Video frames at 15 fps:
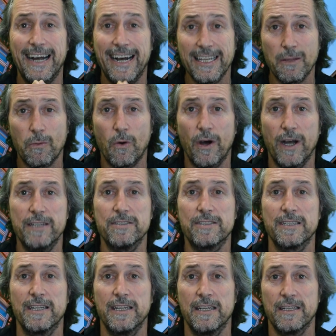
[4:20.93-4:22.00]

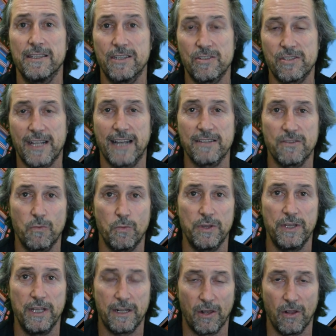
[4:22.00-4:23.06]
Otherwise, discuss it
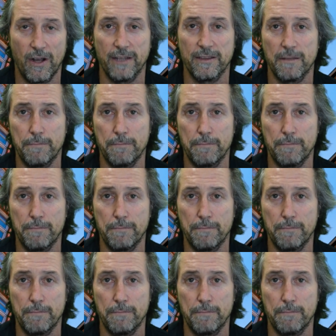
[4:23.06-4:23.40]
with your client.